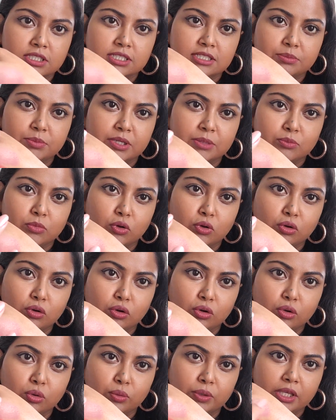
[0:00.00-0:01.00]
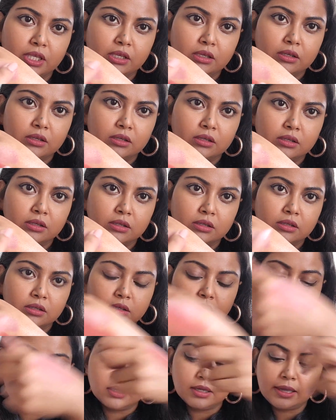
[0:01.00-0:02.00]
is a bit more glowy.
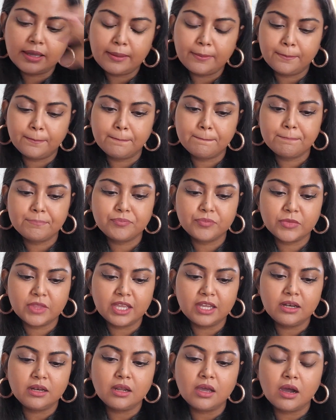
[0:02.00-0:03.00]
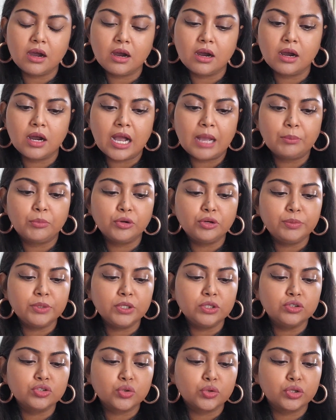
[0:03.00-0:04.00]
Then I'm going to
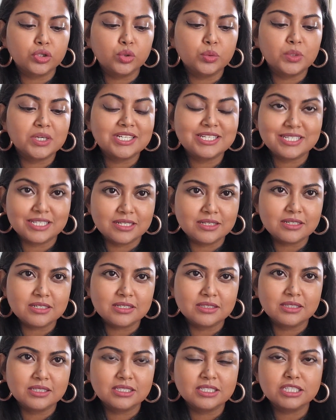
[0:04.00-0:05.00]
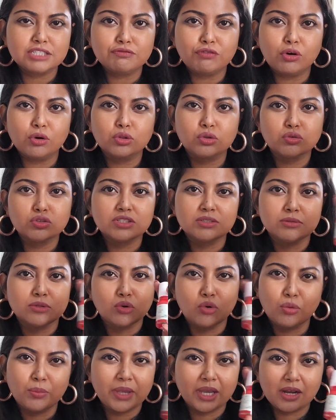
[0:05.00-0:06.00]
be showing you a tint. This is for those
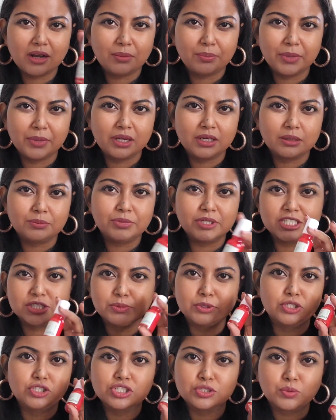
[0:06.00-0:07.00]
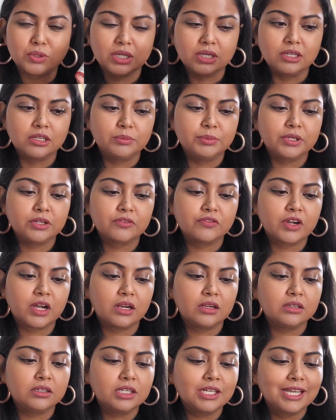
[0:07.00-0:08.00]
no makeup days where you just want a little bit of
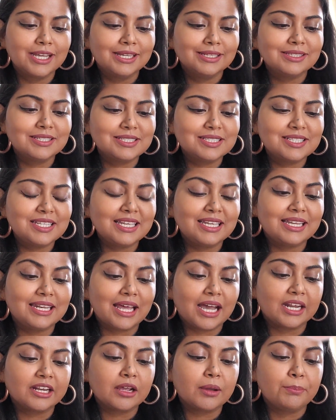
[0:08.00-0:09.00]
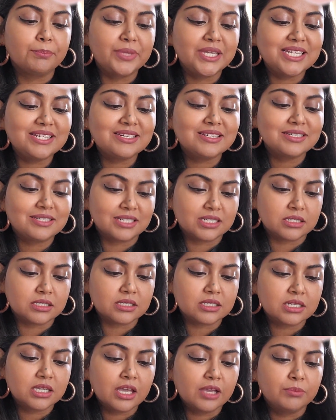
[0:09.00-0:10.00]
color. This is the Ilana Beet
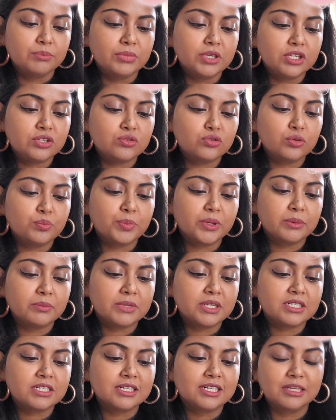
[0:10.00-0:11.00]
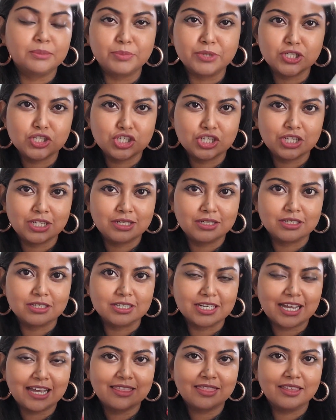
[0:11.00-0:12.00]
tint. Beetroot pigmented lip and cheek tint.
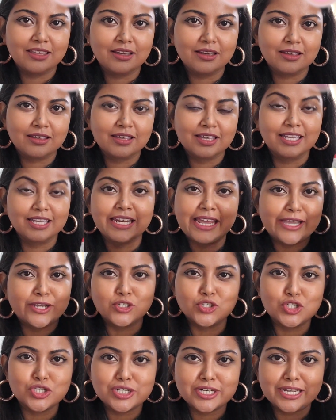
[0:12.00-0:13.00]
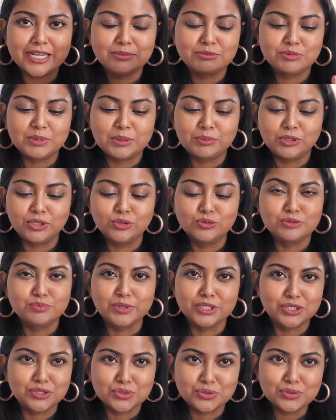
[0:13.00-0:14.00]
I think in ancient times people use
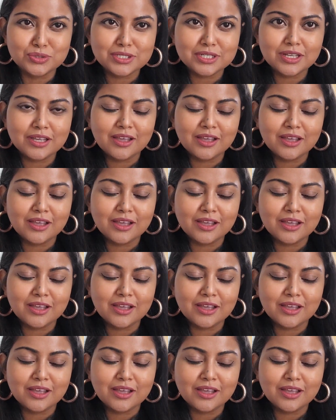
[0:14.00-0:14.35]
beetroot